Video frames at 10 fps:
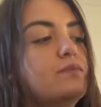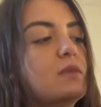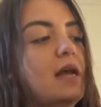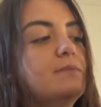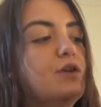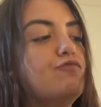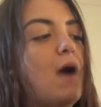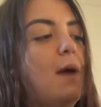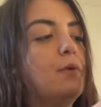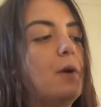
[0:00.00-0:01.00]
I'm going to
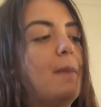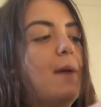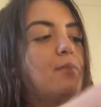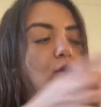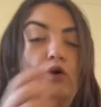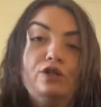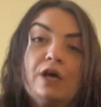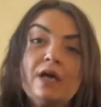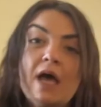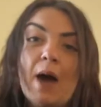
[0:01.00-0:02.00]
write one on my board
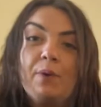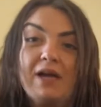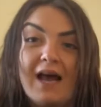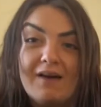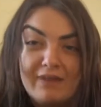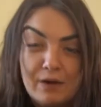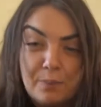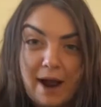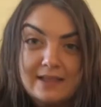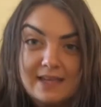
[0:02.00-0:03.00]
and we're going to have a little
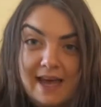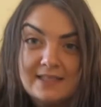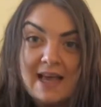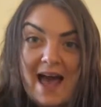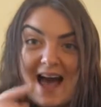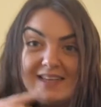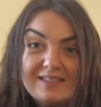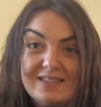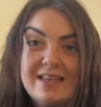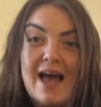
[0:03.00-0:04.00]
practice at
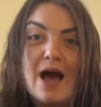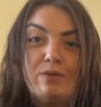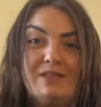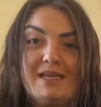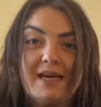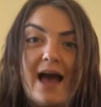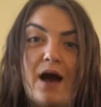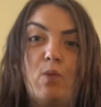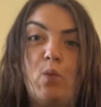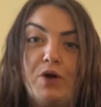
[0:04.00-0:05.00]
sounding
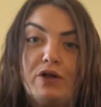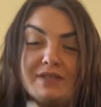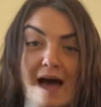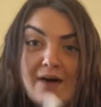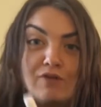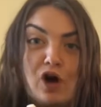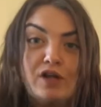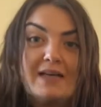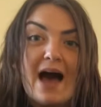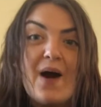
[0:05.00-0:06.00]
out words that have
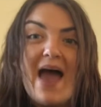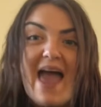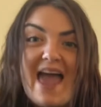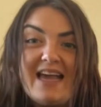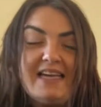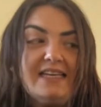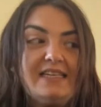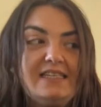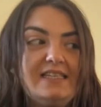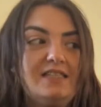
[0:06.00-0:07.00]
got our
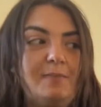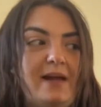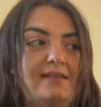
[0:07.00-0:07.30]
A split